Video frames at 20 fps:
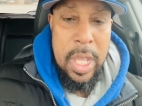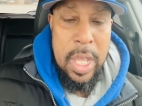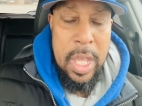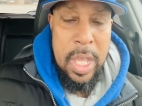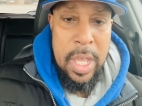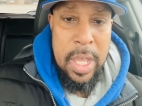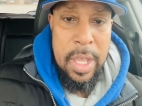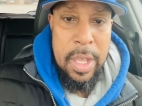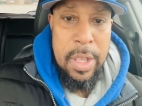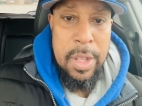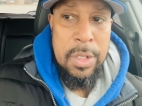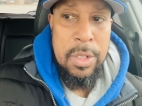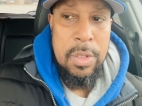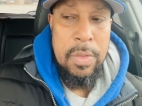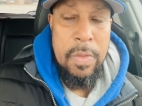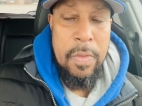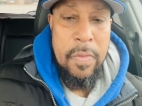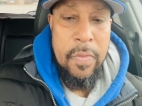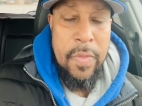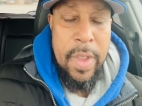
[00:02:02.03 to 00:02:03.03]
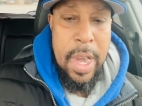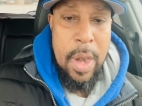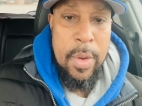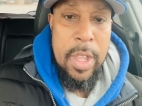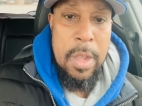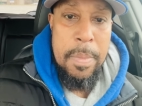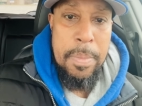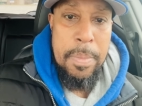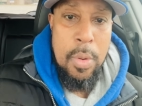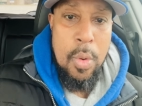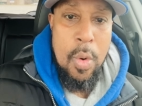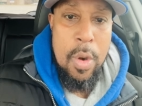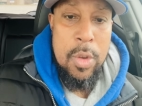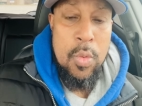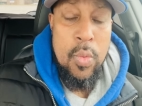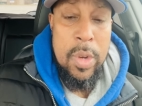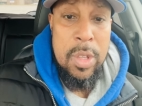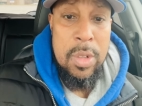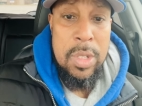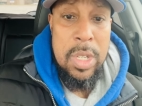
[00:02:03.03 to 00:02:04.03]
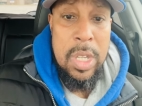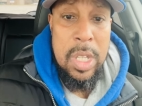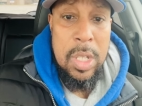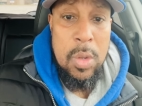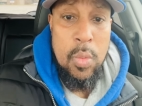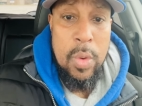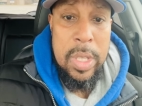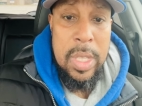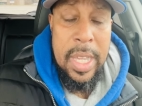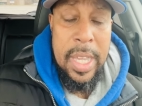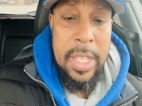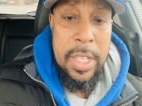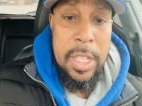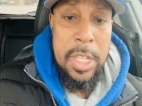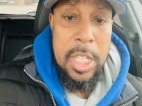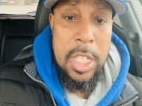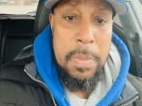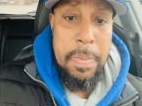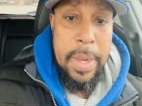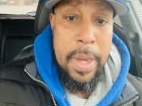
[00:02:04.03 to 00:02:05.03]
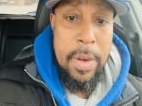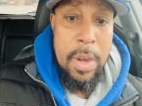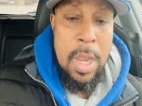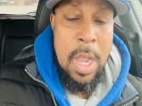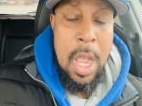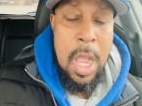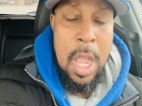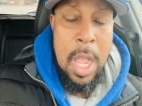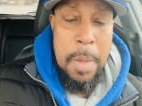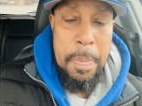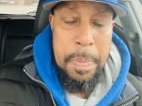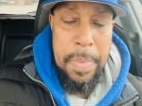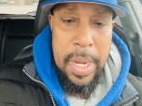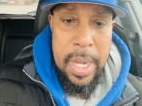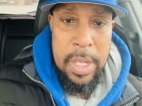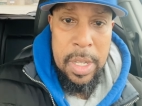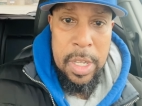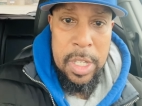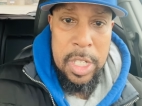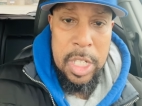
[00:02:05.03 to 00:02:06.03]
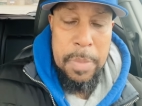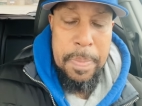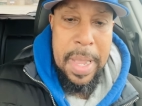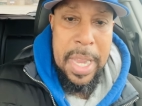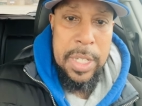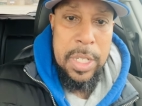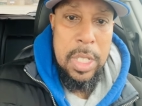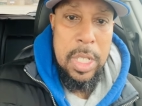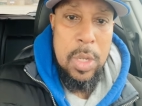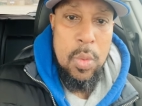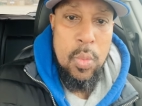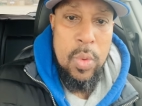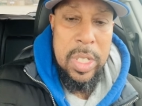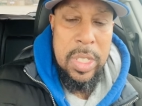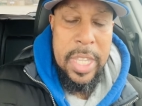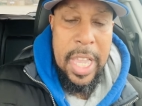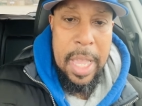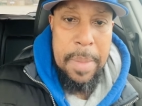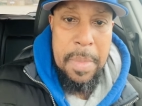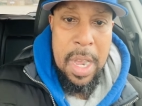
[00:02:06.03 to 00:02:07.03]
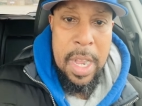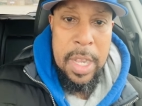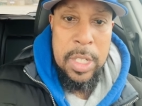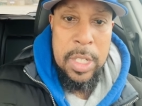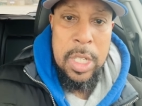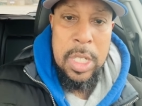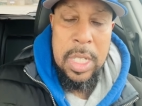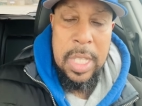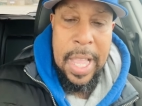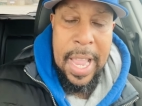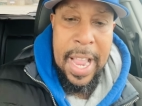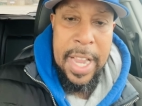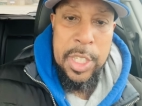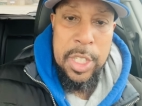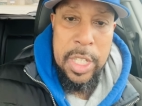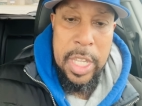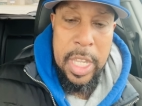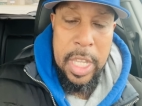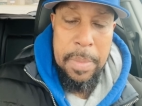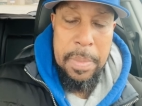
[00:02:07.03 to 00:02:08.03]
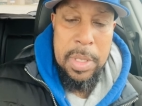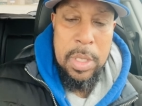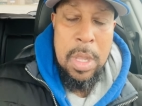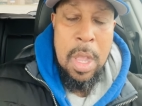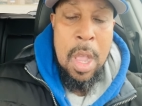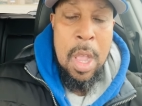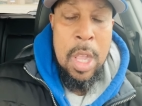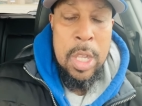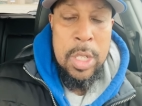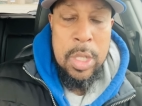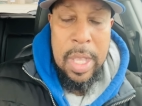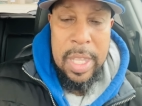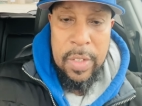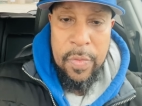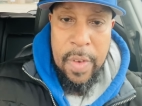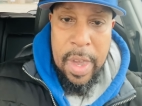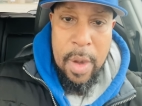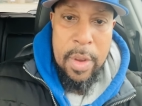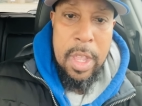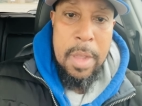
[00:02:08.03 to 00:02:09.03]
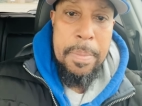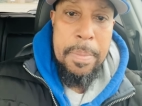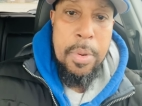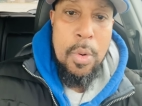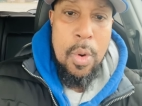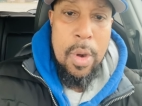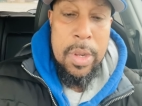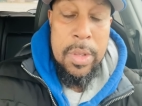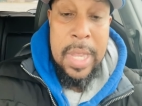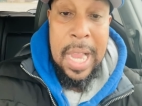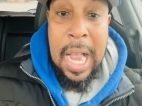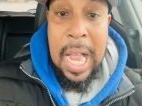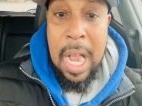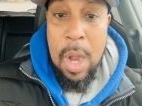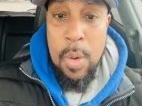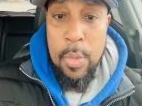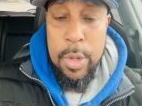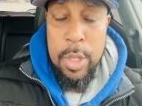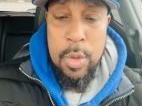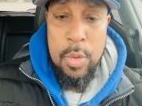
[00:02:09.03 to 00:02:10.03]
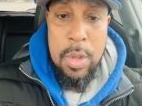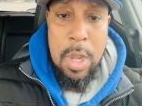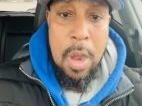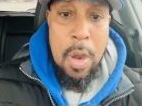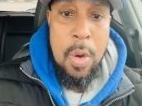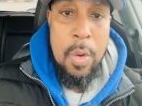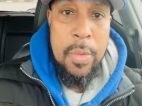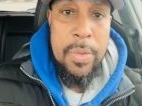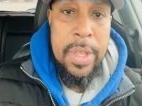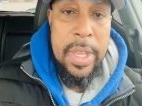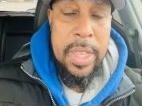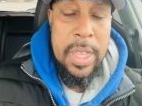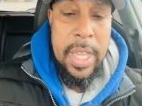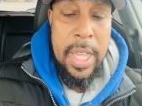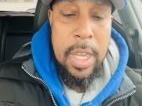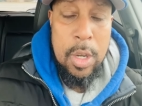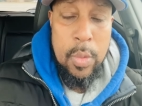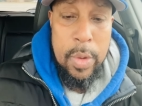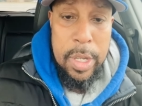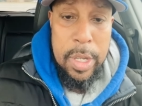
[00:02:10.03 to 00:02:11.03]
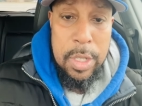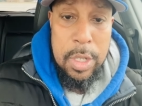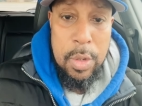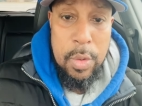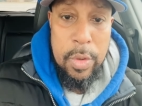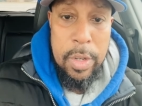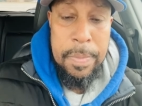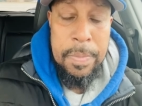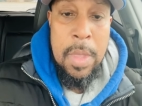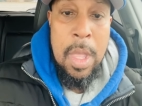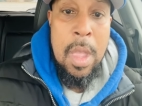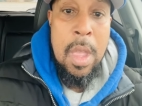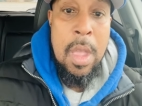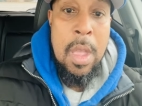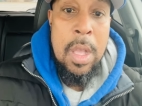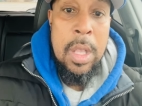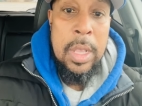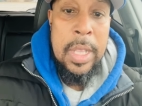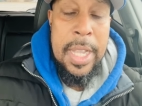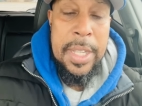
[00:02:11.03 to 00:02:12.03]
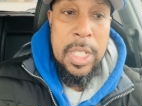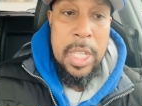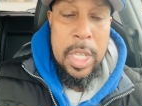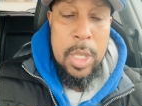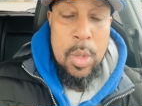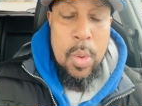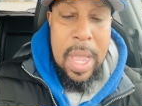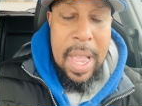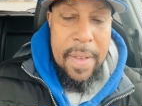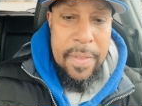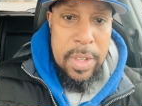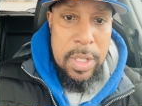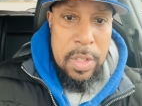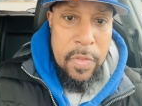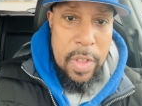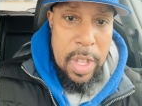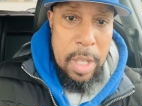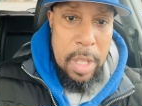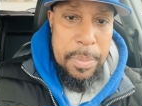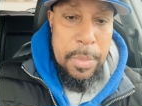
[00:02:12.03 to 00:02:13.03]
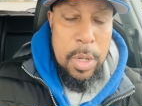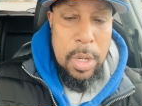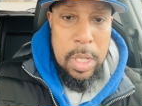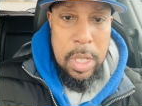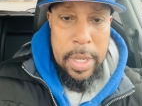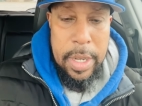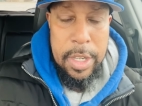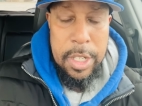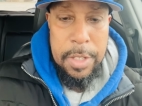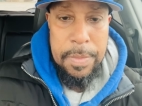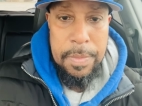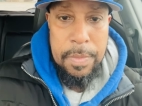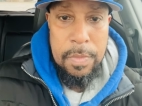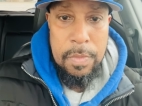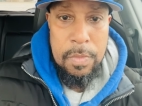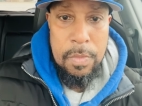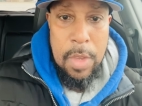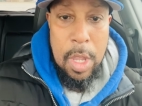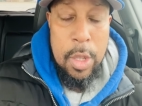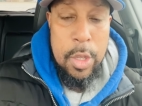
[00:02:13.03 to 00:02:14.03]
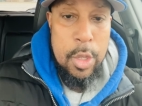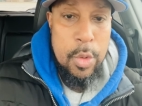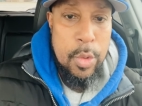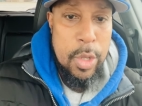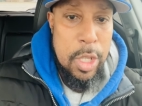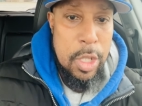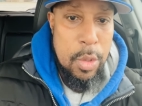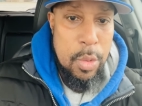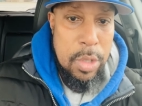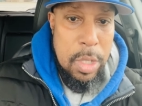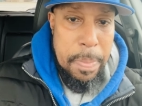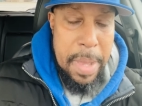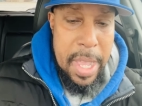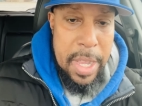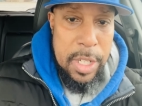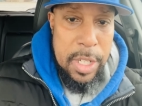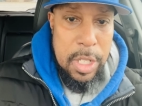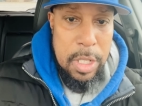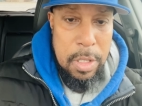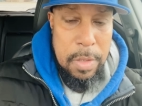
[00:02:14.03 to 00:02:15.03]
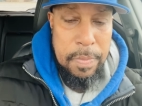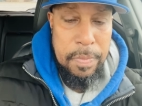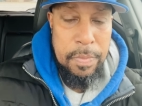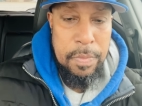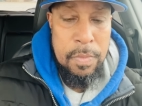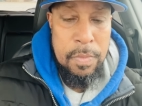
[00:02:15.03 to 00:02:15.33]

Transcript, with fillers: is very important when you're dealing with any spirit, but especially with demons slash demons. So that's very important. Now, how will you know that they agree to it? Let's say you haven't developed your clairs. You can use a pendulum